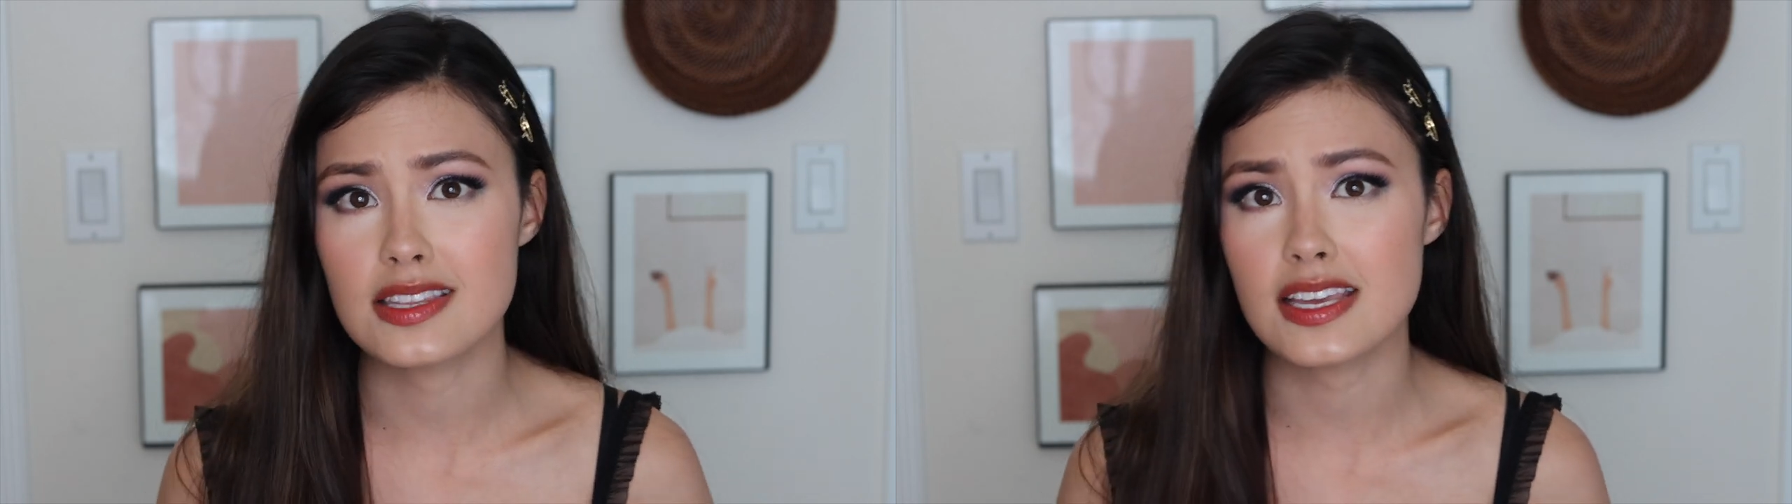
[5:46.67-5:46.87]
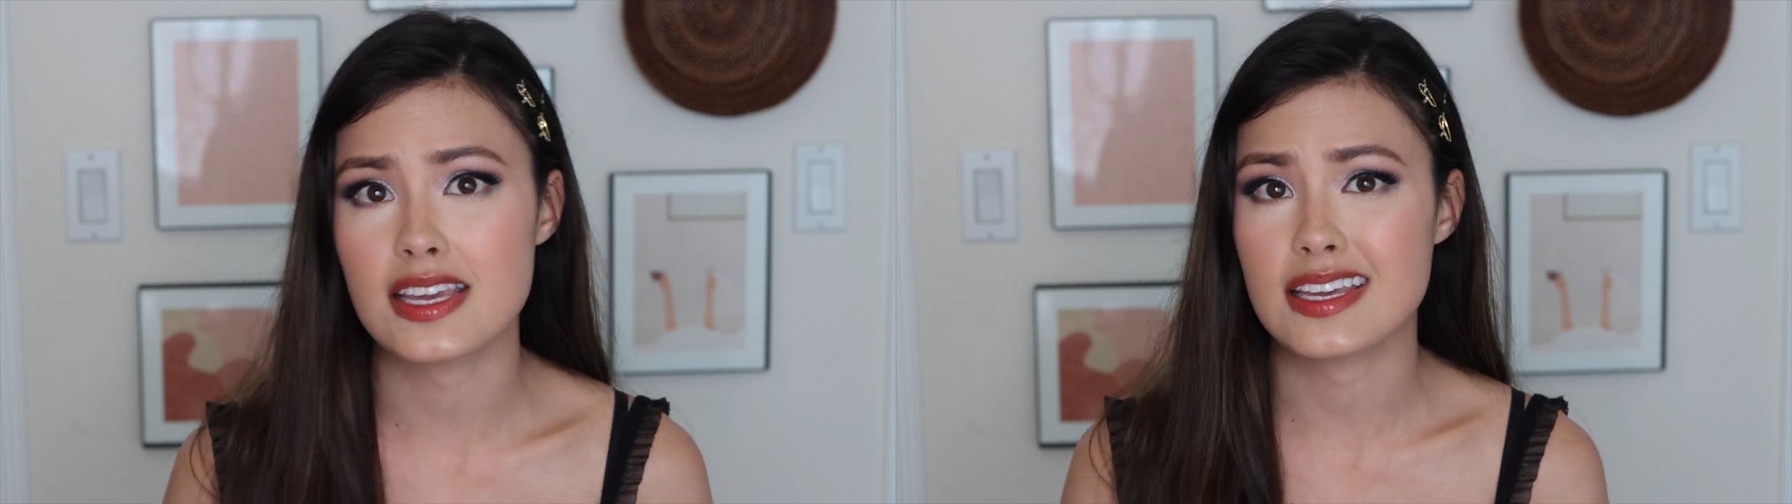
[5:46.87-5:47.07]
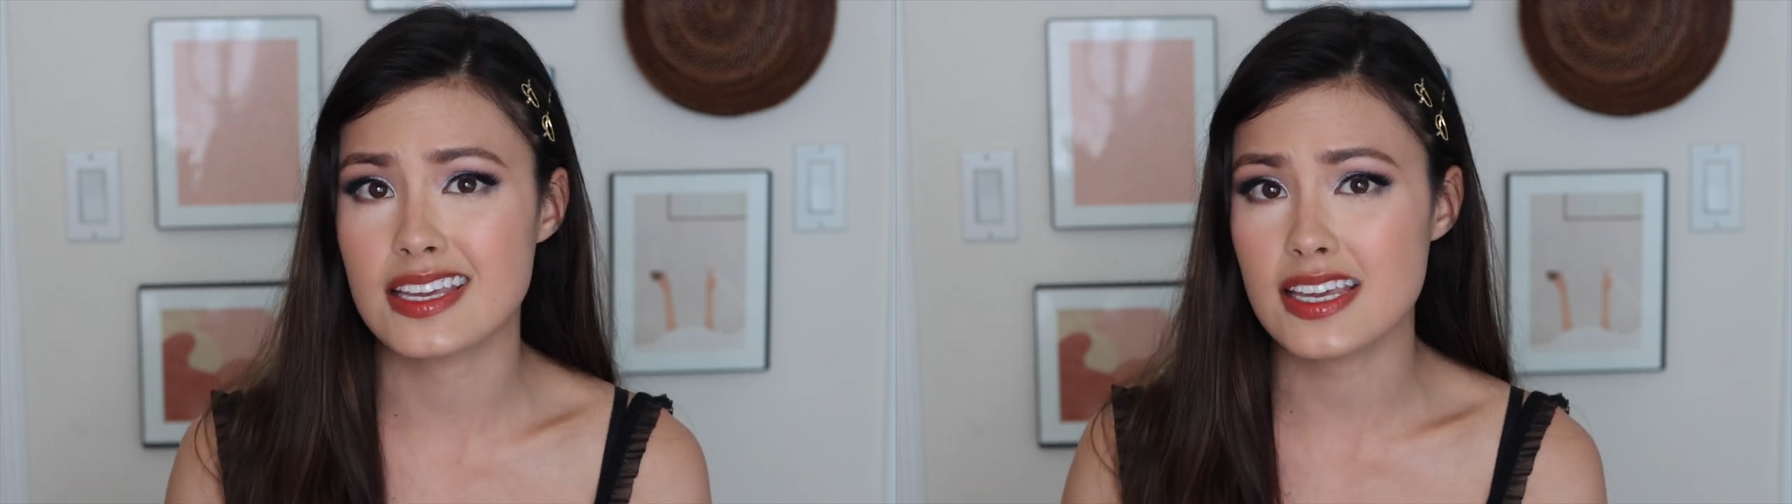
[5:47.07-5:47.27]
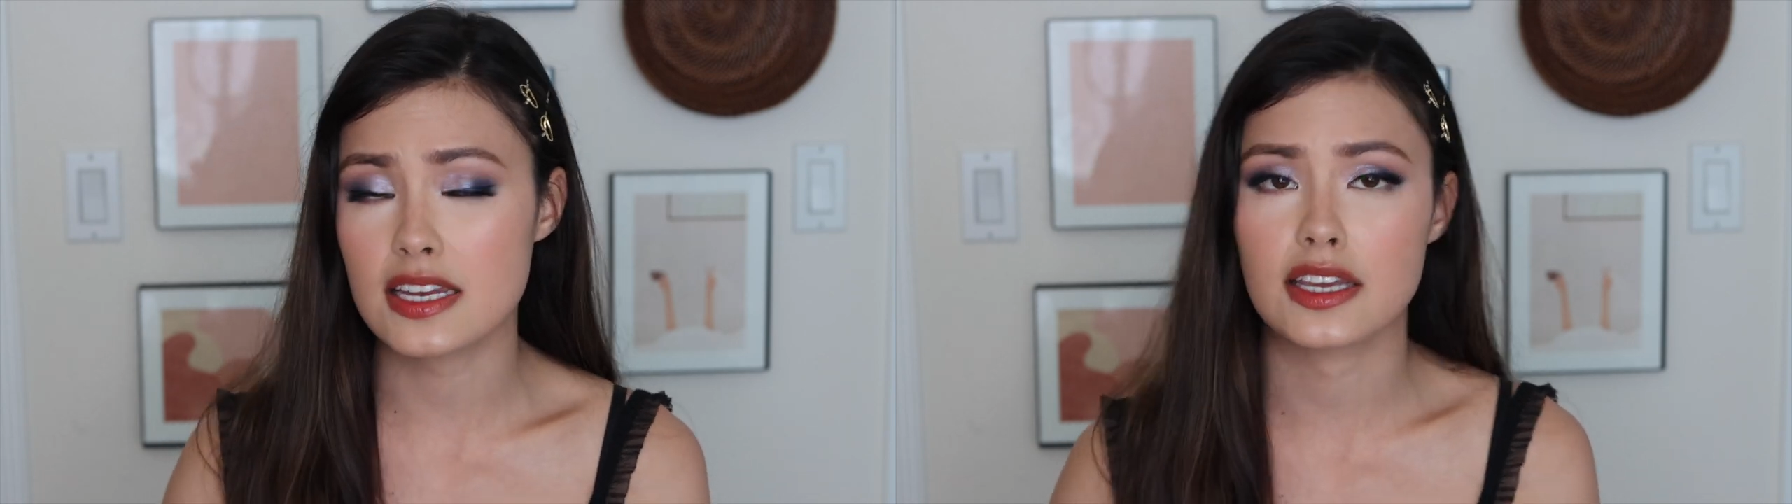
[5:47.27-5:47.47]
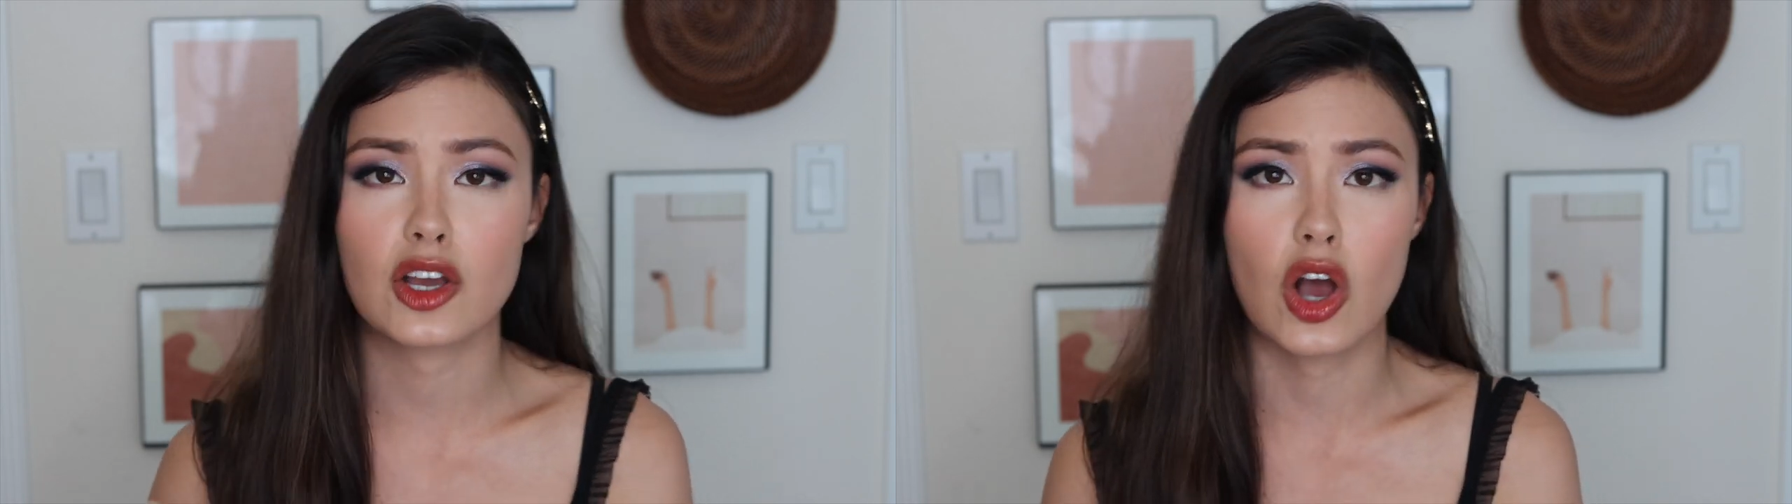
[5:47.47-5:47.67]
the
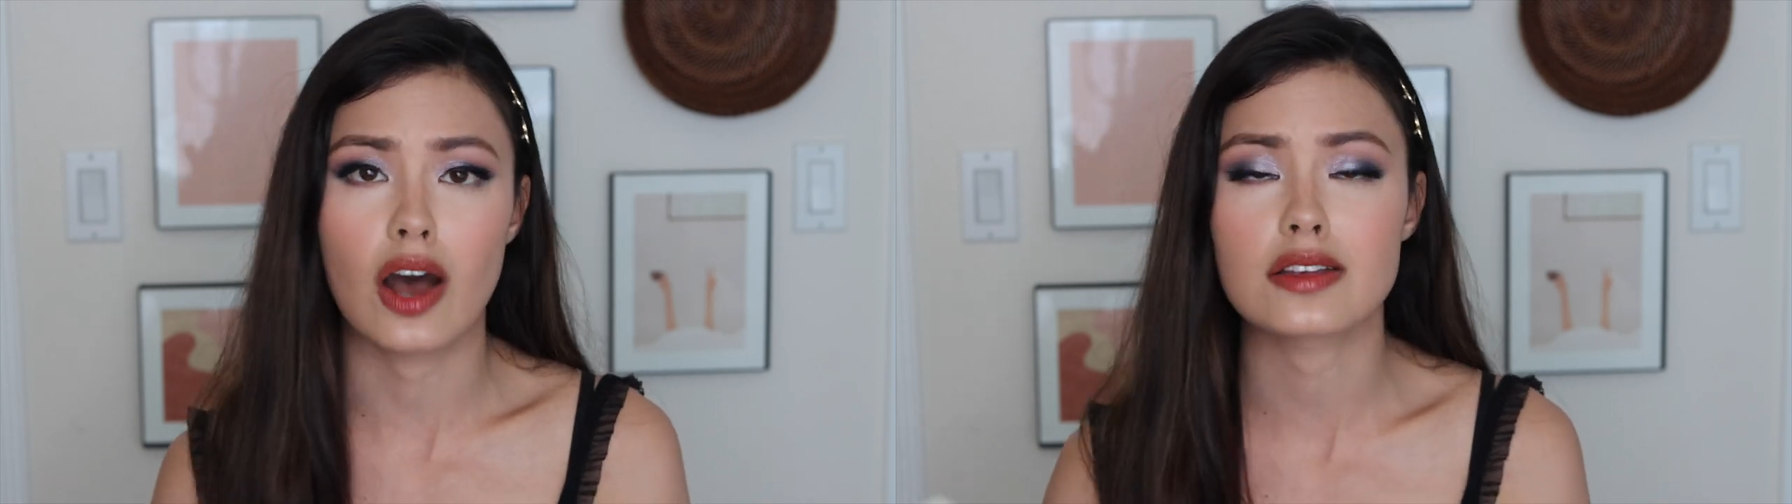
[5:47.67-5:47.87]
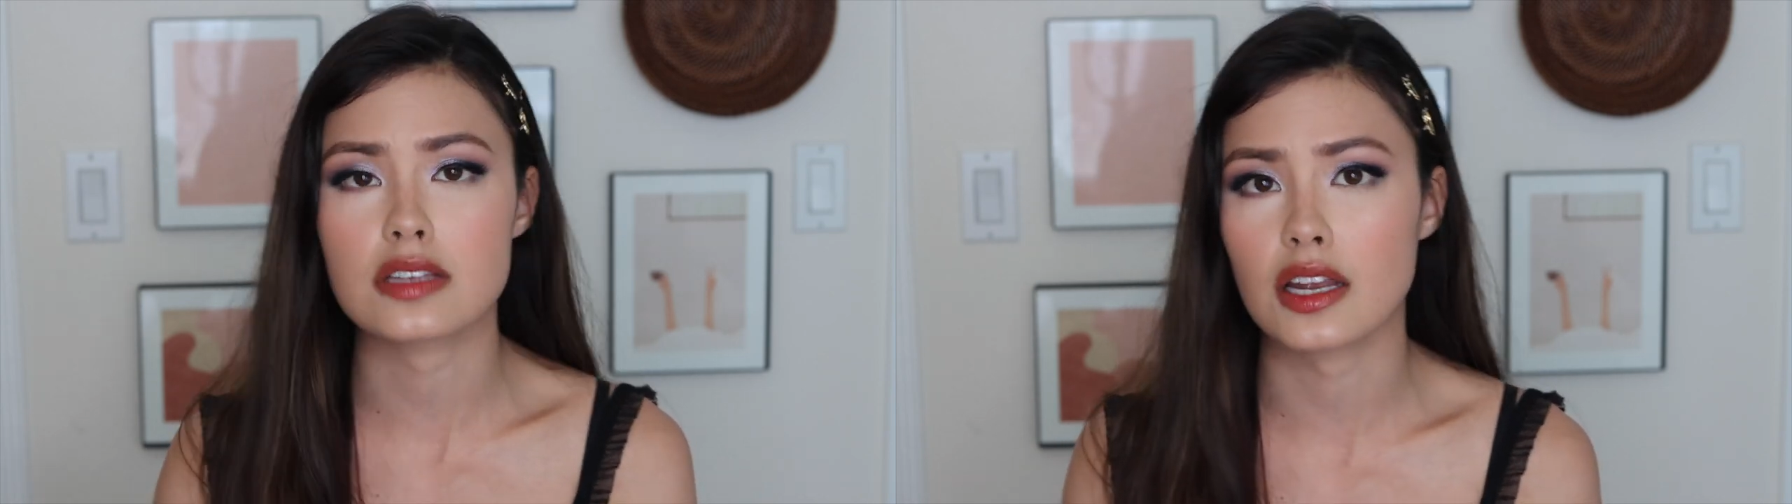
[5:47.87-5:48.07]
heat can cause a